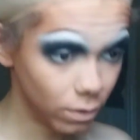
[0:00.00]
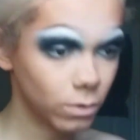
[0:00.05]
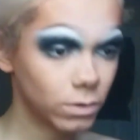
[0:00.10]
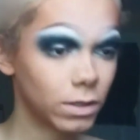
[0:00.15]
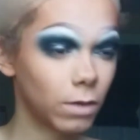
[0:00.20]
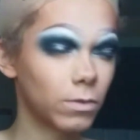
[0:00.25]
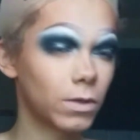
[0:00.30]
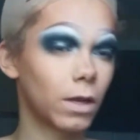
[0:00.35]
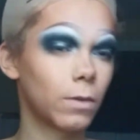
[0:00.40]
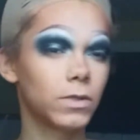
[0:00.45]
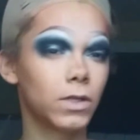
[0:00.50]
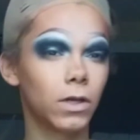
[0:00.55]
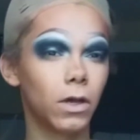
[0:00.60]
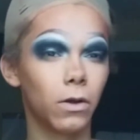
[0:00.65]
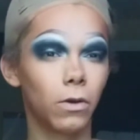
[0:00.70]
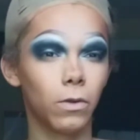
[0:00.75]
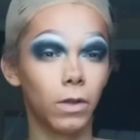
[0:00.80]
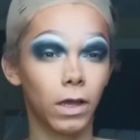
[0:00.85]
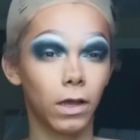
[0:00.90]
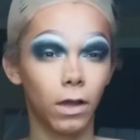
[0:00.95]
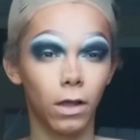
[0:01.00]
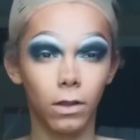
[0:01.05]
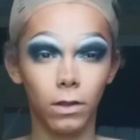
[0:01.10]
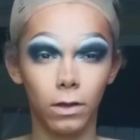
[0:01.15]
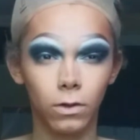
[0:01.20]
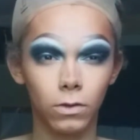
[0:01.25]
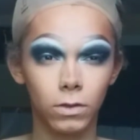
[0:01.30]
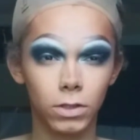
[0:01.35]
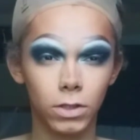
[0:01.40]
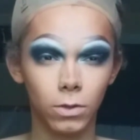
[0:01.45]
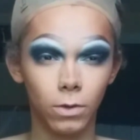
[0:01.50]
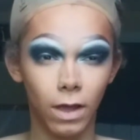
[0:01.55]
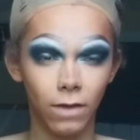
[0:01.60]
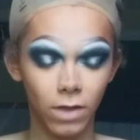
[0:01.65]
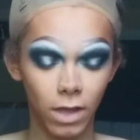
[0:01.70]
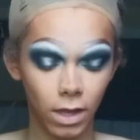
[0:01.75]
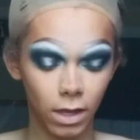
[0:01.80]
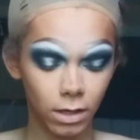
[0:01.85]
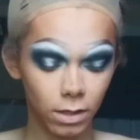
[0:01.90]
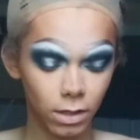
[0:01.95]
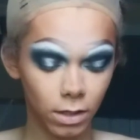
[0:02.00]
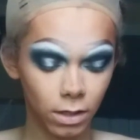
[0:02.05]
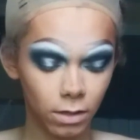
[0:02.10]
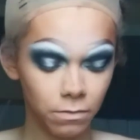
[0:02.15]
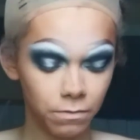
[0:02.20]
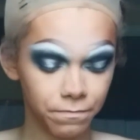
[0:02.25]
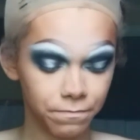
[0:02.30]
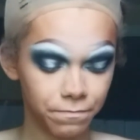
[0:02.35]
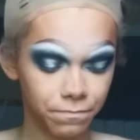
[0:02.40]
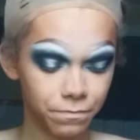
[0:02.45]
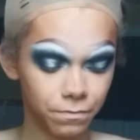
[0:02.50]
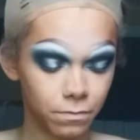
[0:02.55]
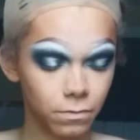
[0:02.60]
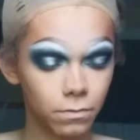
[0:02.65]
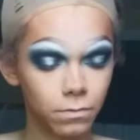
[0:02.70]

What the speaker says: Even though sometimes I go like a little too heavy-handed.